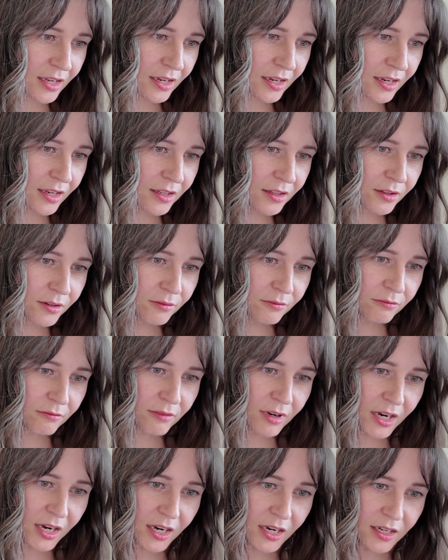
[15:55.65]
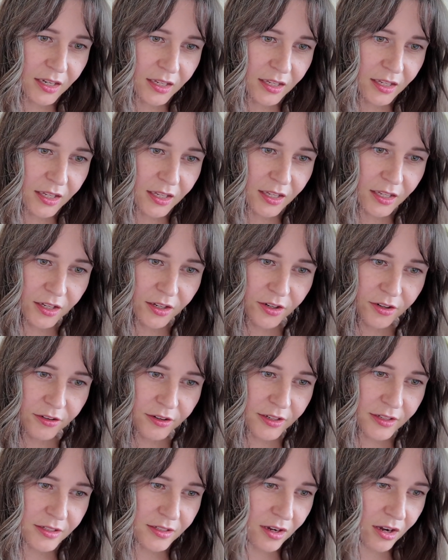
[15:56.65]
And then right here
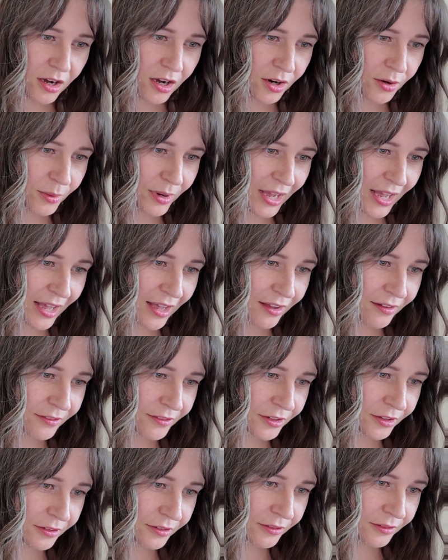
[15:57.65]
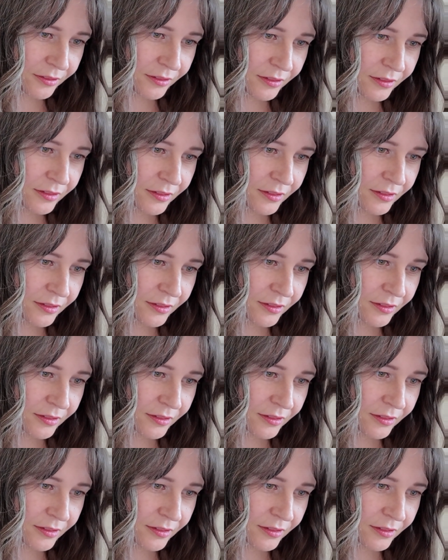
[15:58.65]
is Ottawa Avenue.